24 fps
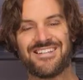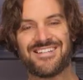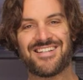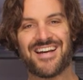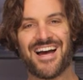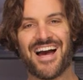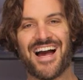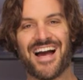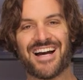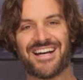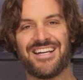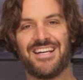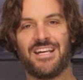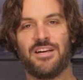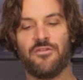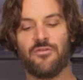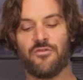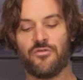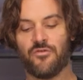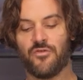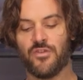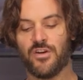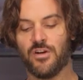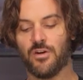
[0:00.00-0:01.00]
tacky
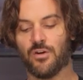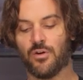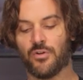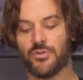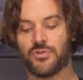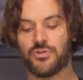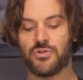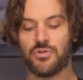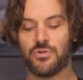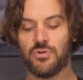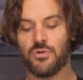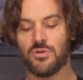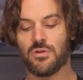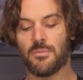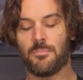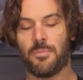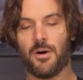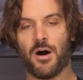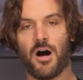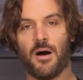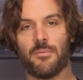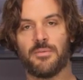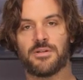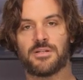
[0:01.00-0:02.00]
feel to the
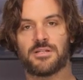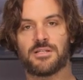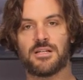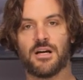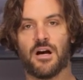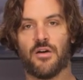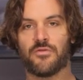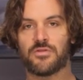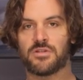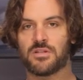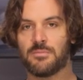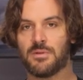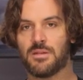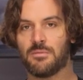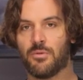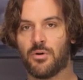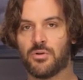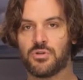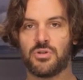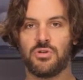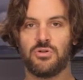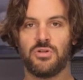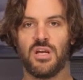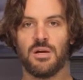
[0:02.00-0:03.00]
palm itself. It's going to be the
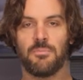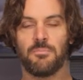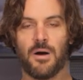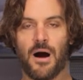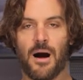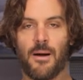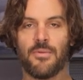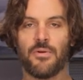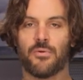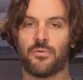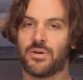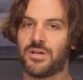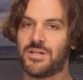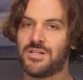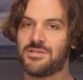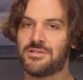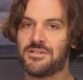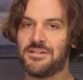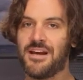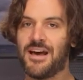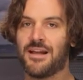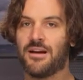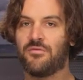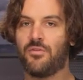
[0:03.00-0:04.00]
most unique palm that we're going to
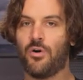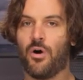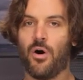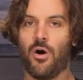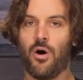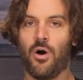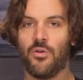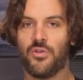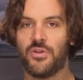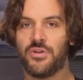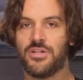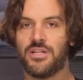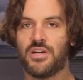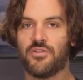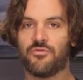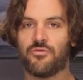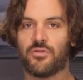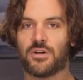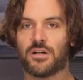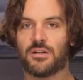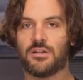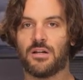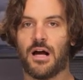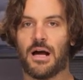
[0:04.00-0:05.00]
see out of all the
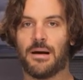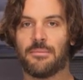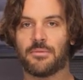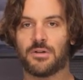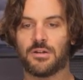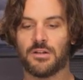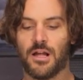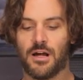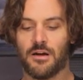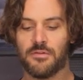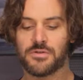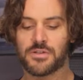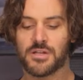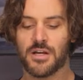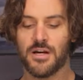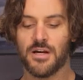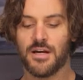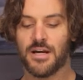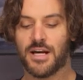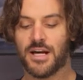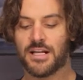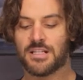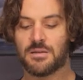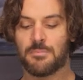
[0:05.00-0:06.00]
different Klim gloves.
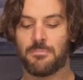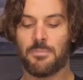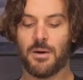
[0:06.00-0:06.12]
It's a